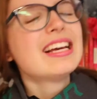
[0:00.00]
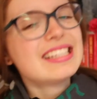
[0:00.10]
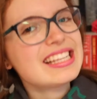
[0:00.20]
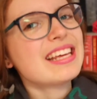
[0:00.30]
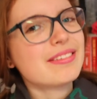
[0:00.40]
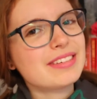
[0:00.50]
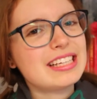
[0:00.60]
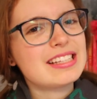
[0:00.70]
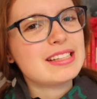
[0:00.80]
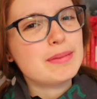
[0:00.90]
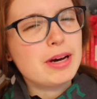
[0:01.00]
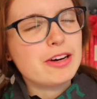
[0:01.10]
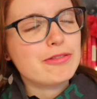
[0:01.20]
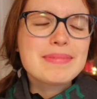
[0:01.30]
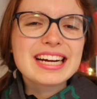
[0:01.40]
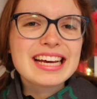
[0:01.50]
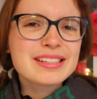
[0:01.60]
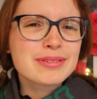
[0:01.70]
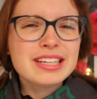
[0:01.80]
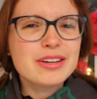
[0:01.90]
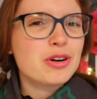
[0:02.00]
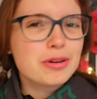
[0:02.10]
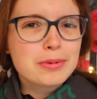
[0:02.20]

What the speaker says: See the reasons above. But I guess what it all